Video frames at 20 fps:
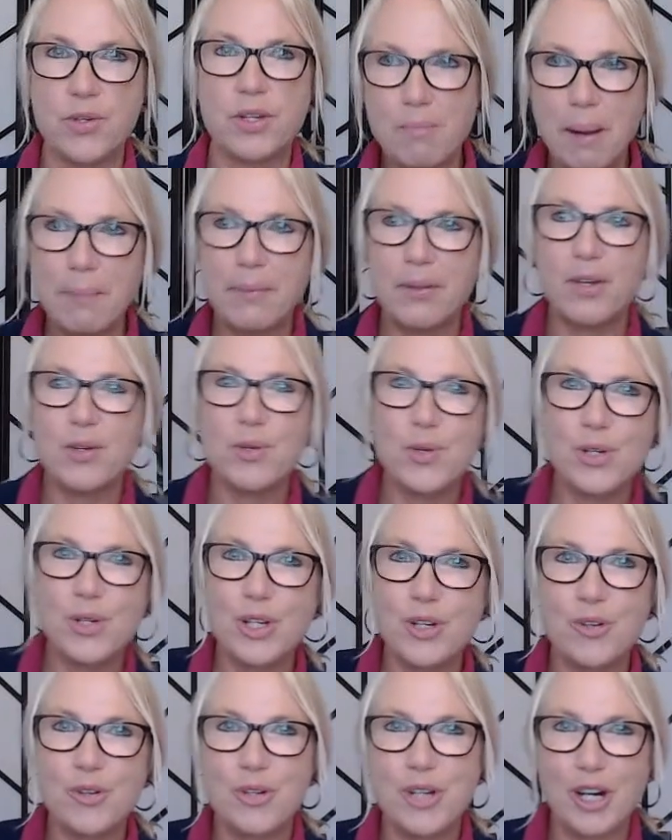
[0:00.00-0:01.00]
Remember, this is an
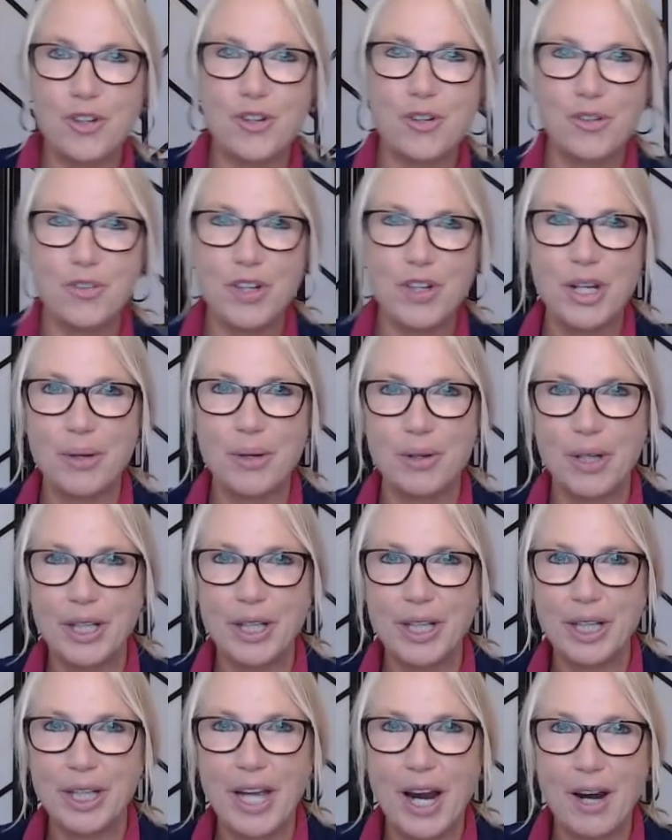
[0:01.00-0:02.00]
introductory video and I
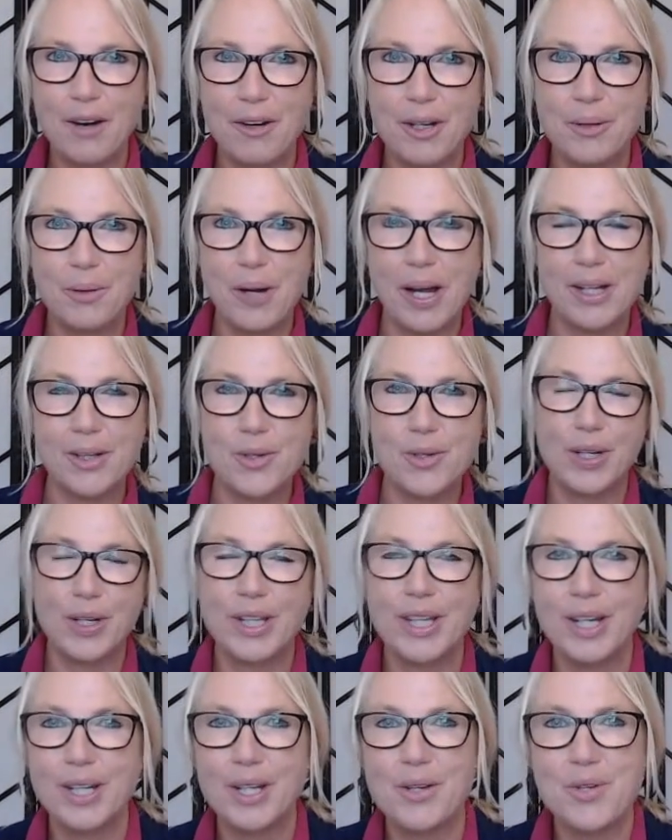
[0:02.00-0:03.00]
get carried away because I
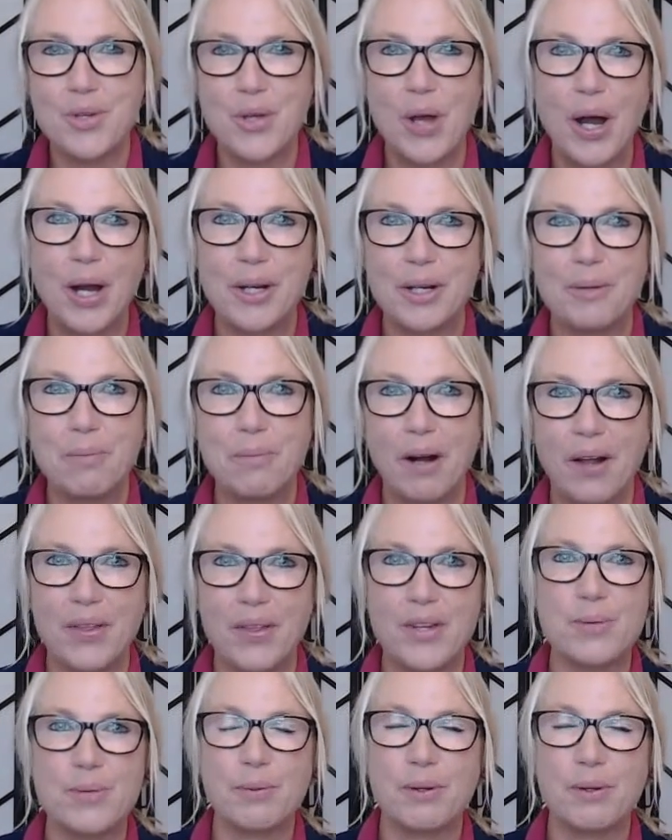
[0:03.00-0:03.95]
get excited by this,